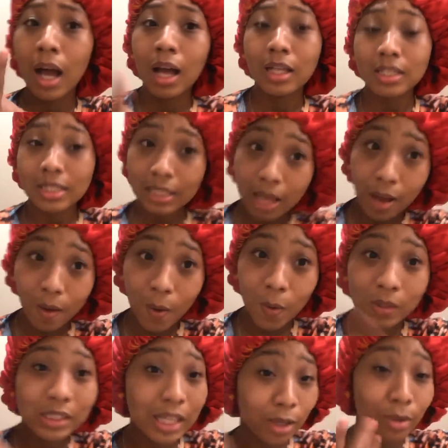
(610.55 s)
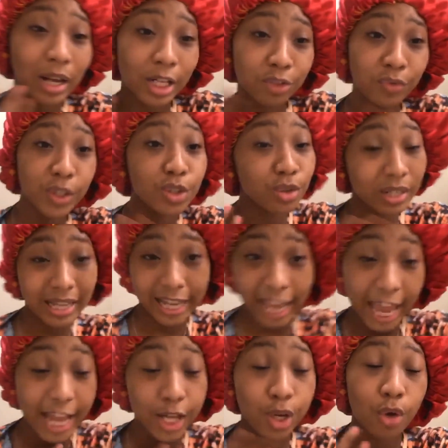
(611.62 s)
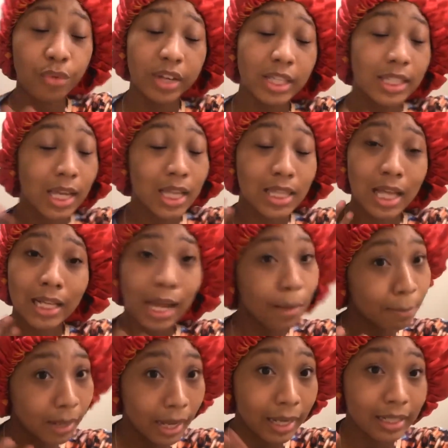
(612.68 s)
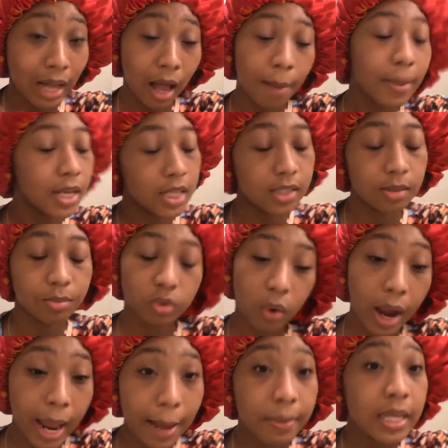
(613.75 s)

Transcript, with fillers: So thank you guys for tuning in. Don't forget to hit that like button, comment, and subscribe.